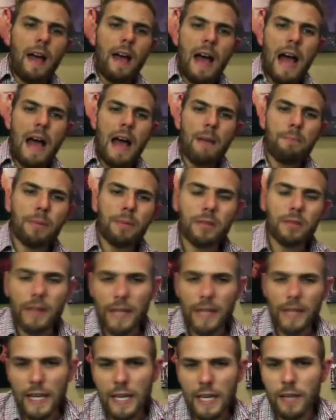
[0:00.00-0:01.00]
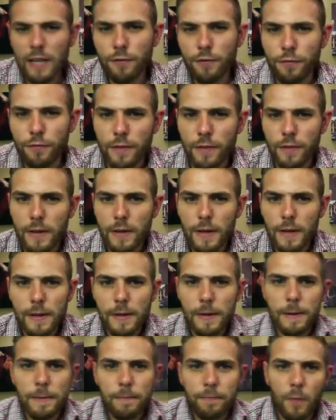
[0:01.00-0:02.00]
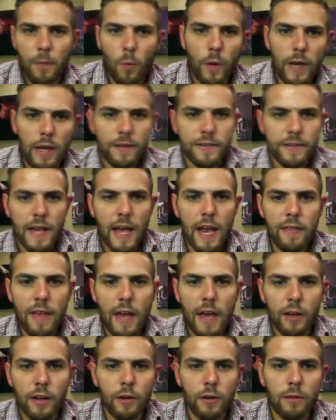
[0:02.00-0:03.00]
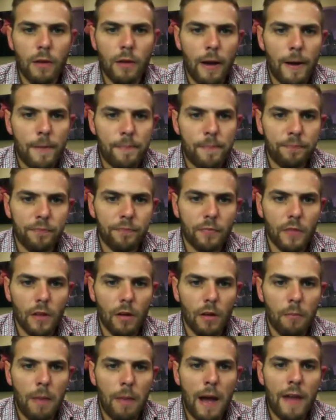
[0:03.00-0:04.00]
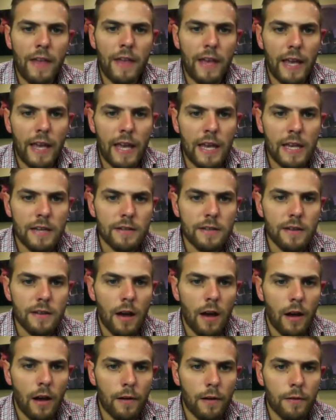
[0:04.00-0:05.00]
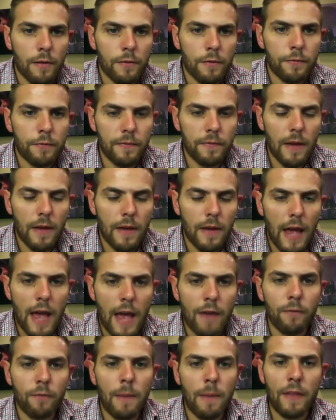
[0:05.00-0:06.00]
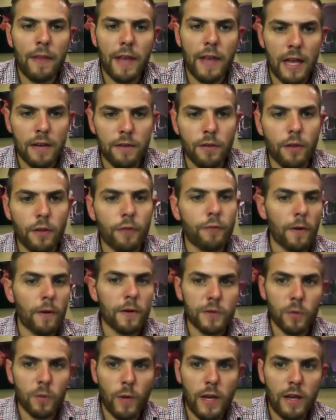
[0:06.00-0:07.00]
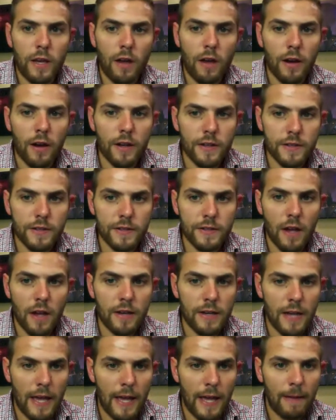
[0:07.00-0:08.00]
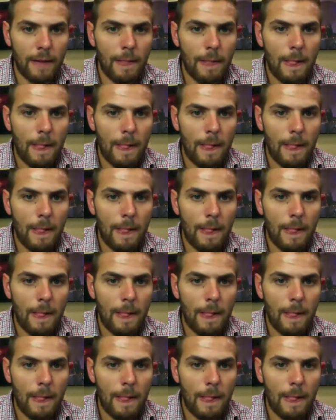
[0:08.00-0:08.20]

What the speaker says: I believe we say that by the end of the first week on a Sunday,